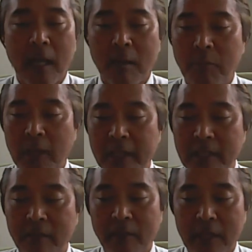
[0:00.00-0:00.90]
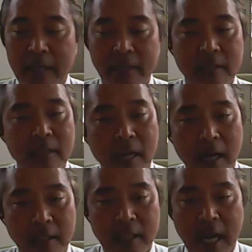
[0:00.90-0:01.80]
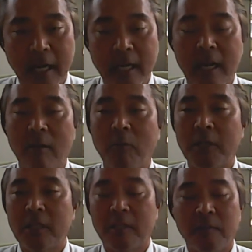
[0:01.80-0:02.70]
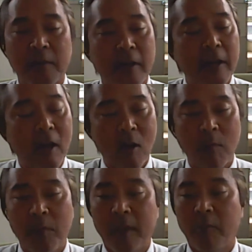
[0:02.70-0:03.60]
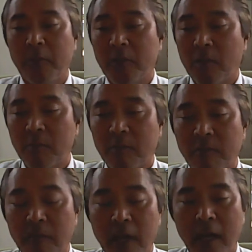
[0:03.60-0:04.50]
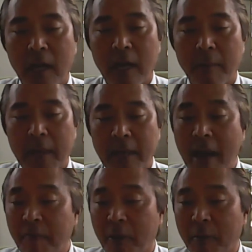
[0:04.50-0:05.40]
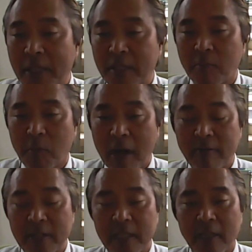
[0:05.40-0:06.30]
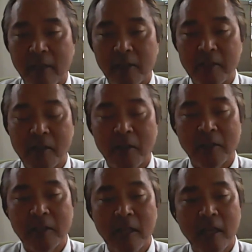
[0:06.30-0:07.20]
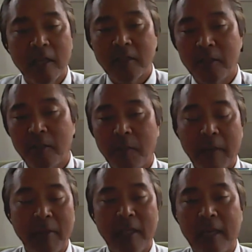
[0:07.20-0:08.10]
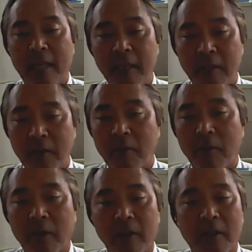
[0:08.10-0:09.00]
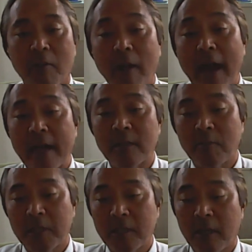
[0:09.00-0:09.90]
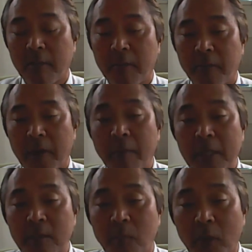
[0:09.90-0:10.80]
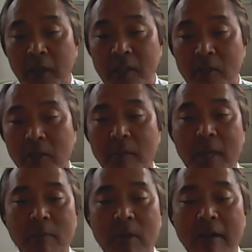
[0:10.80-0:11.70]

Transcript: a place even like China, which is very open in terms of and not very much privacy concerns, to maybe the EU or the US, which are very much more concerned about